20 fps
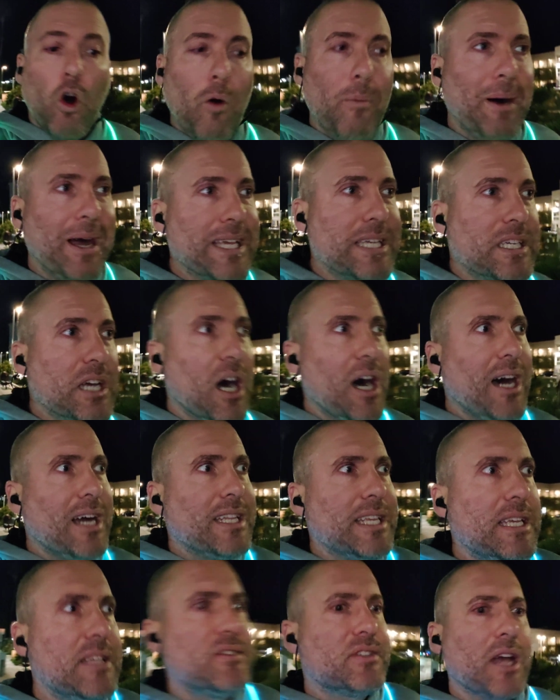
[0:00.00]
Oh my
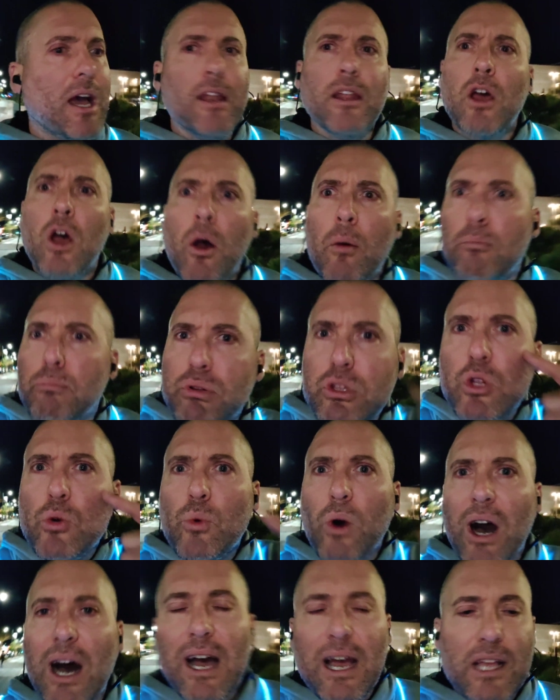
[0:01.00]
god, he's got
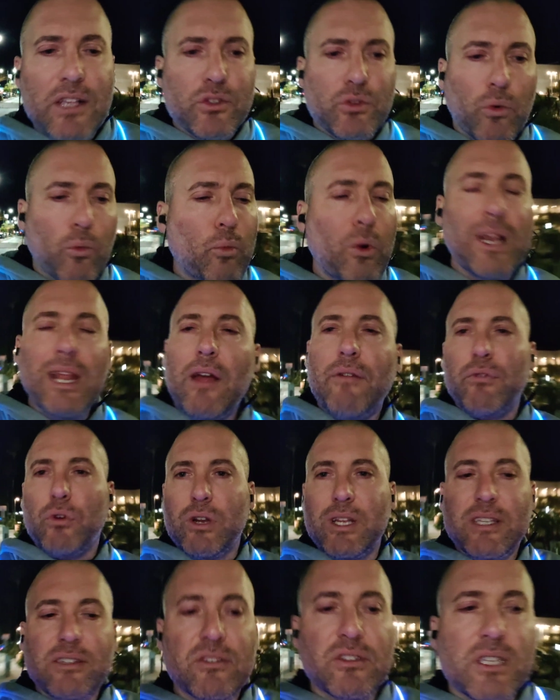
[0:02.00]
blue eyes or
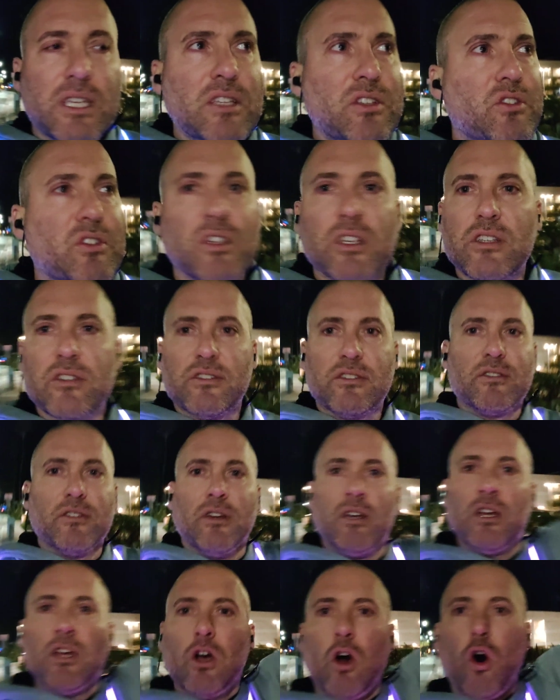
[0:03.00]
whatever. He's he's he's
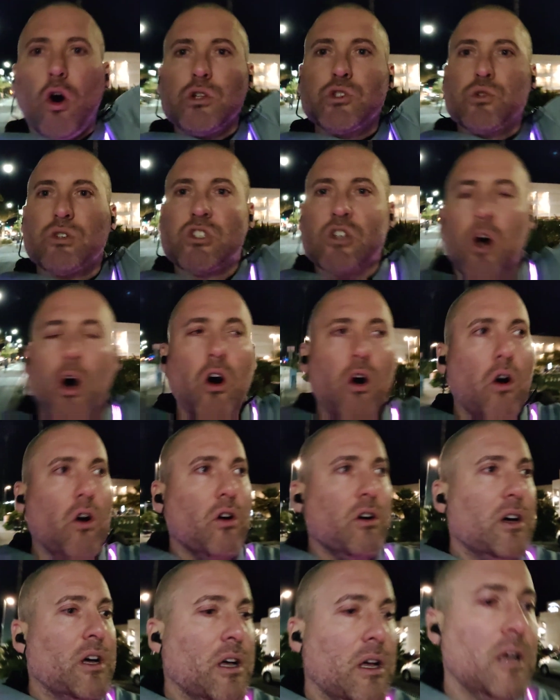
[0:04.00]
ultra
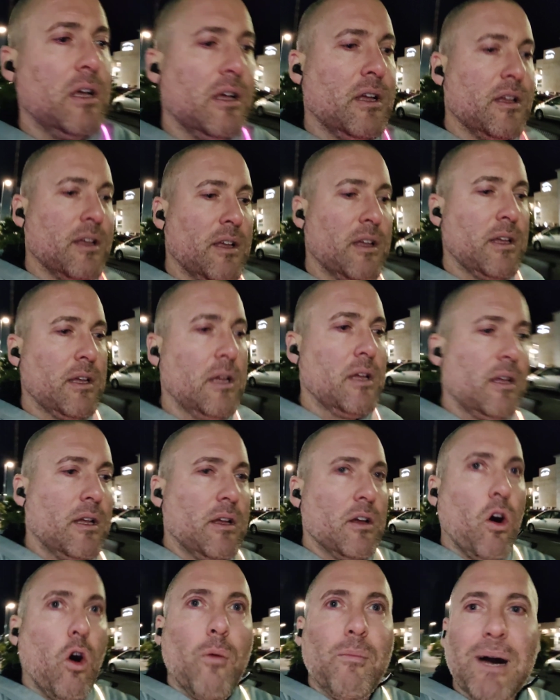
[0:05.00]
tall.
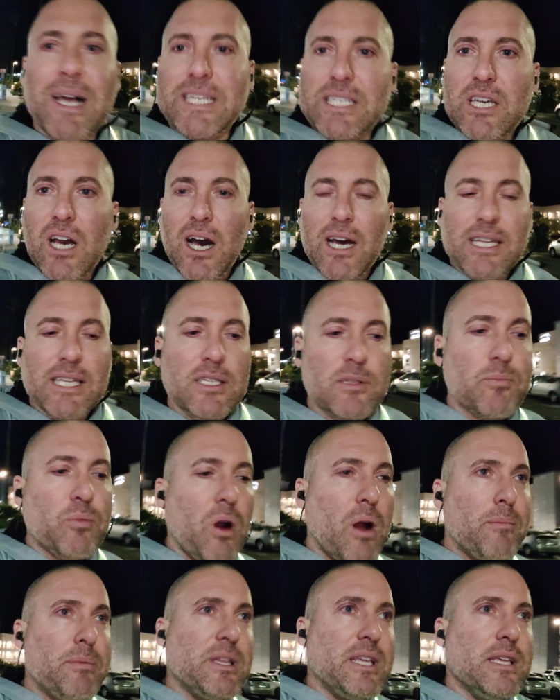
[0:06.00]
Oh my god, he's
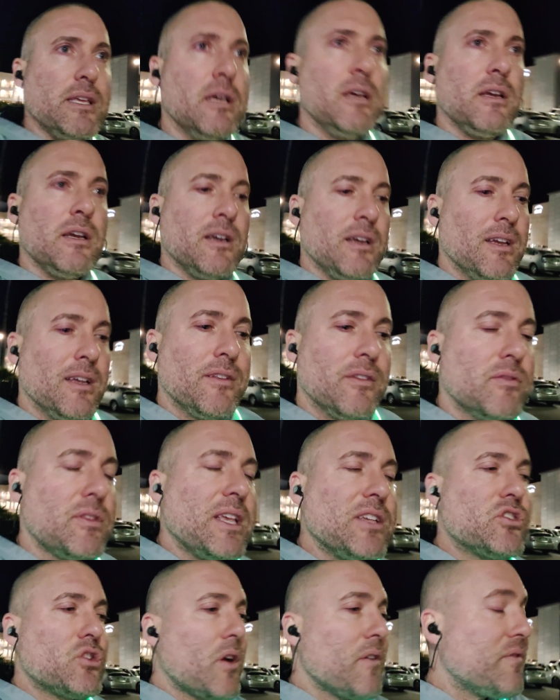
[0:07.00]
probably
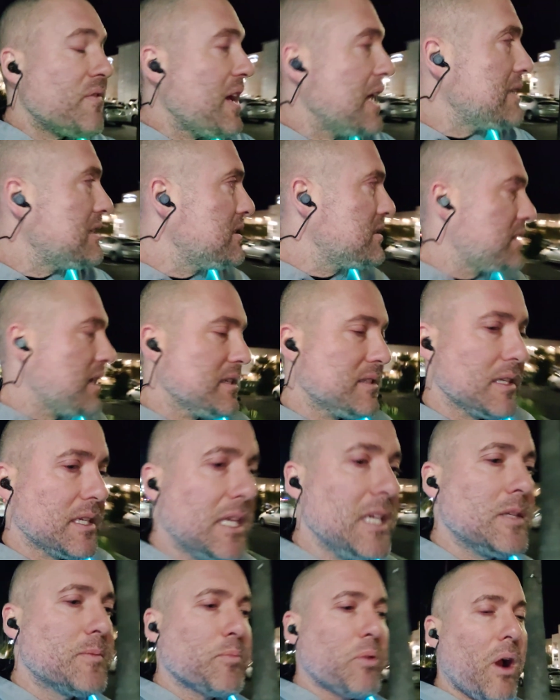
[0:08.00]
they start
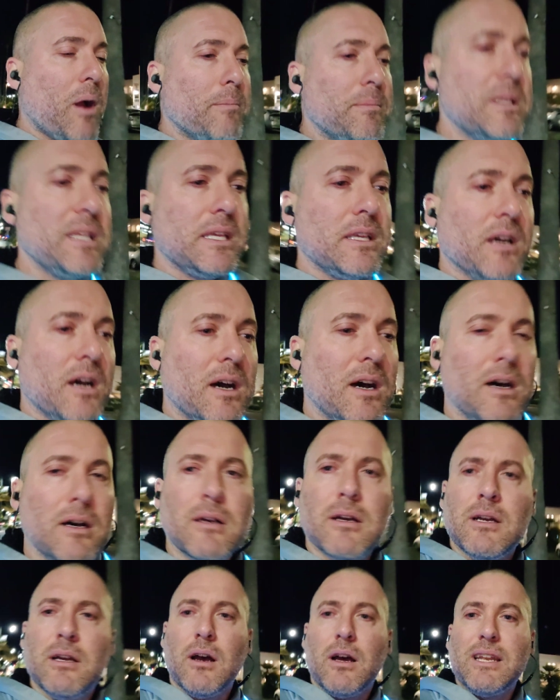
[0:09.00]
fantasizing. He's probably
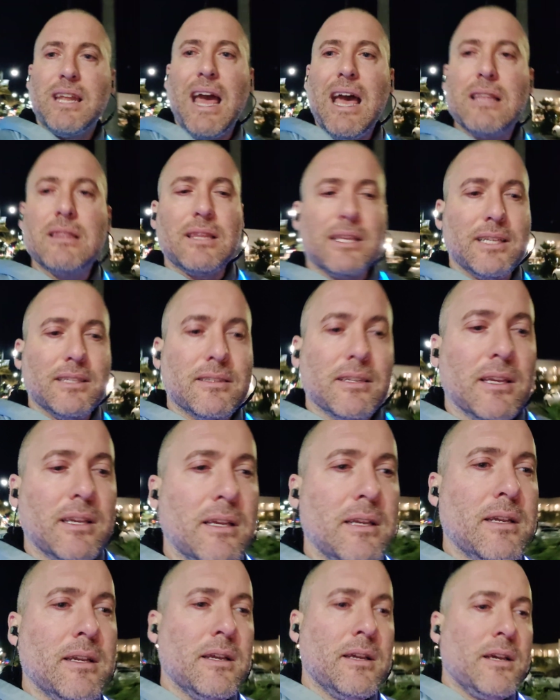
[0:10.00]
uh, an
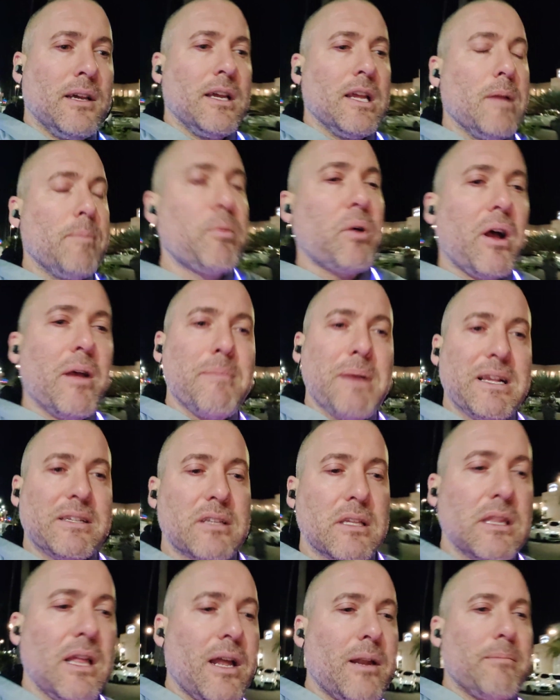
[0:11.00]
athlete. He probably
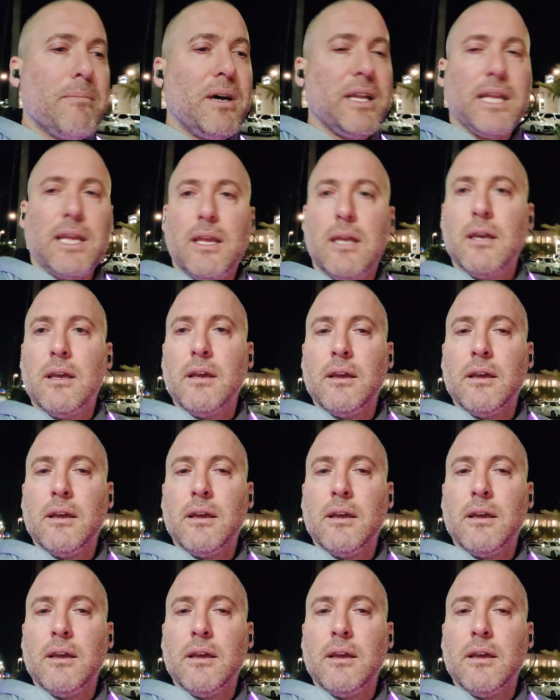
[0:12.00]
makes a lot of money.